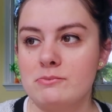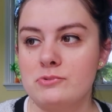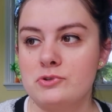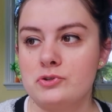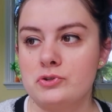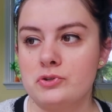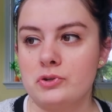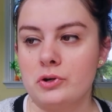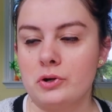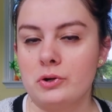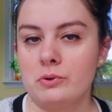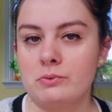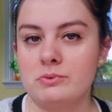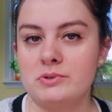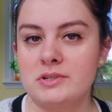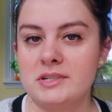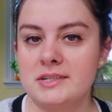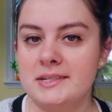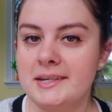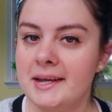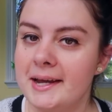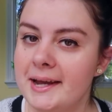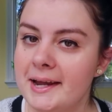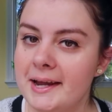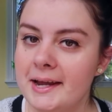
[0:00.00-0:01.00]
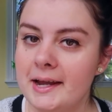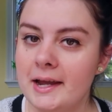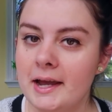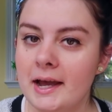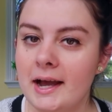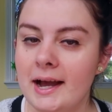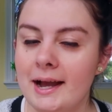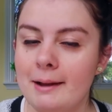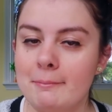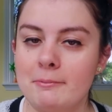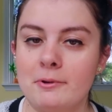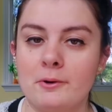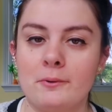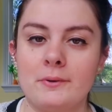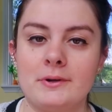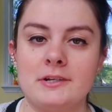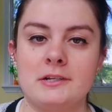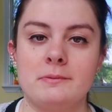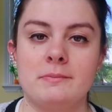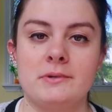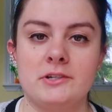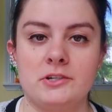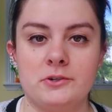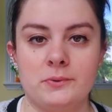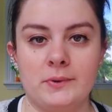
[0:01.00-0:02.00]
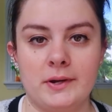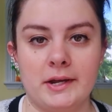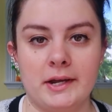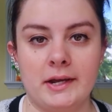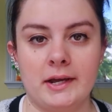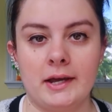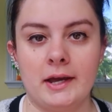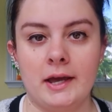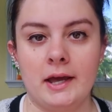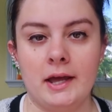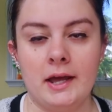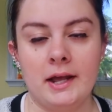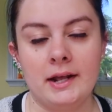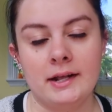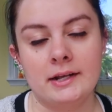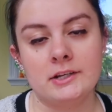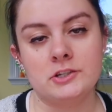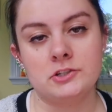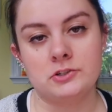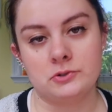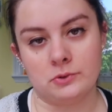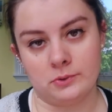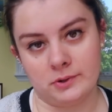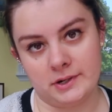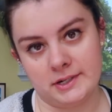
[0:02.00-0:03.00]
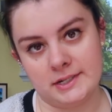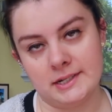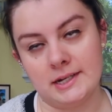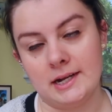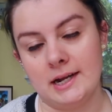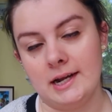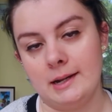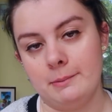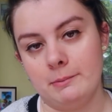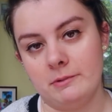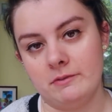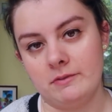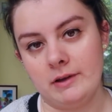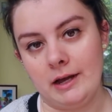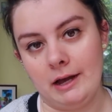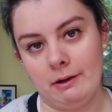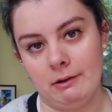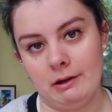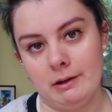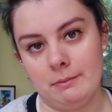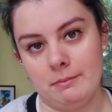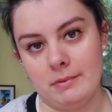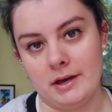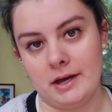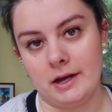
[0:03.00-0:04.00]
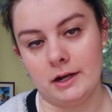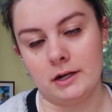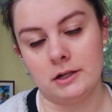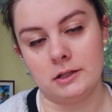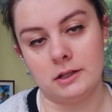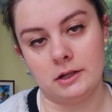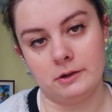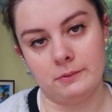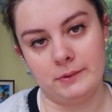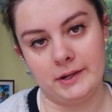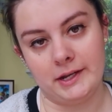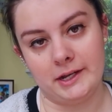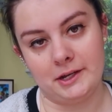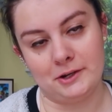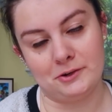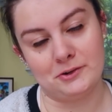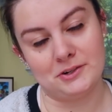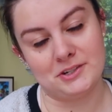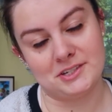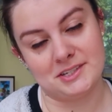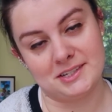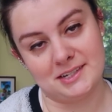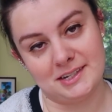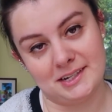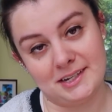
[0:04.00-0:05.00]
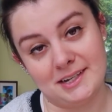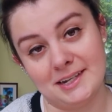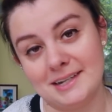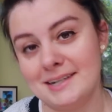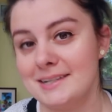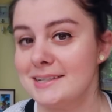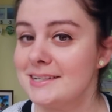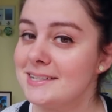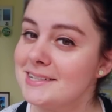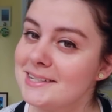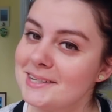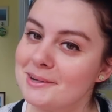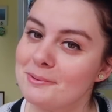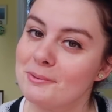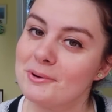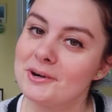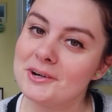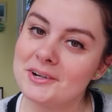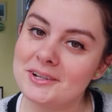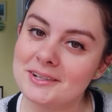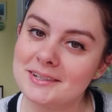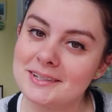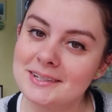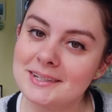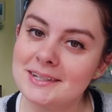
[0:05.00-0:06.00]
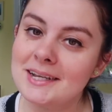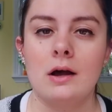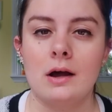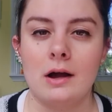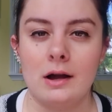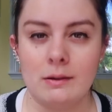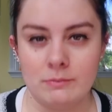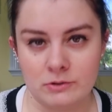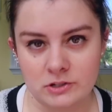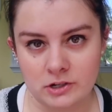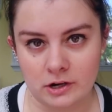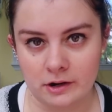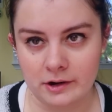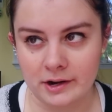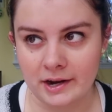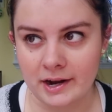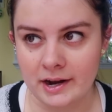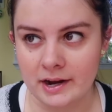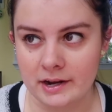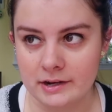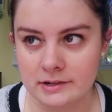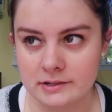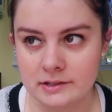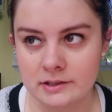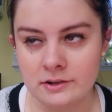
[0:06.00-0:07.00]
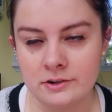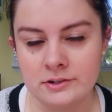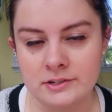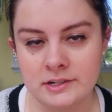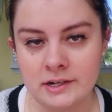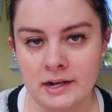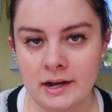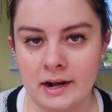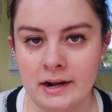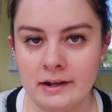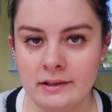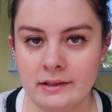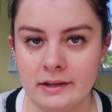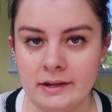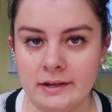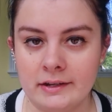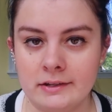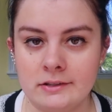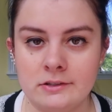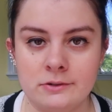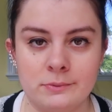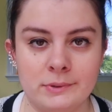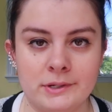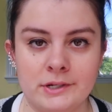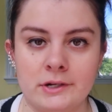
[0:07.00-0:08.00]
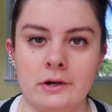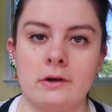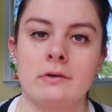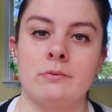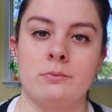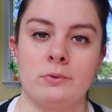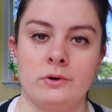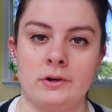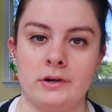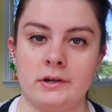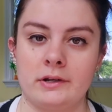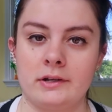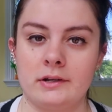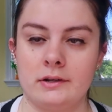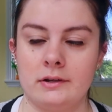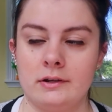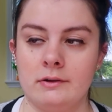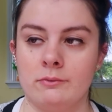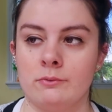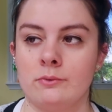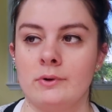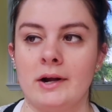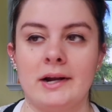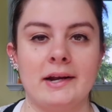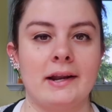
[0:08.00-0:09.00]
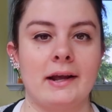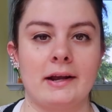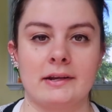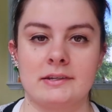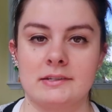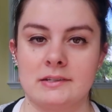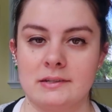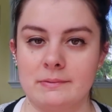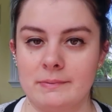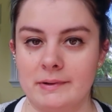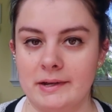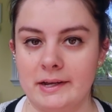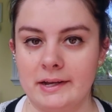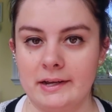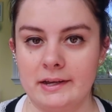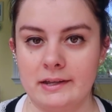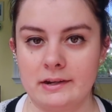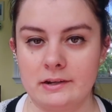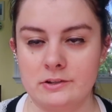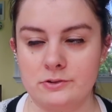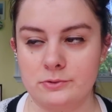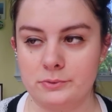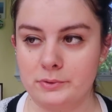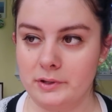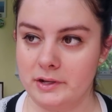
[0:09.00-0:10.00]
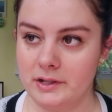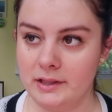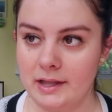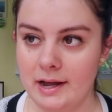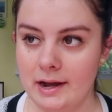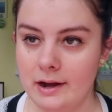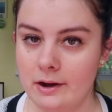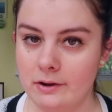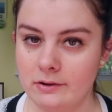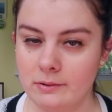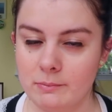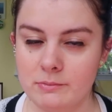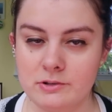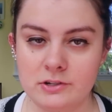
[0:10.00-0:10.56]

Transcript: So today I'm going to be doing story time of how I met Chloe and Christy in Disney World. I'm sorry guys, there's a guy like doing yard work right next to me and it's really loud.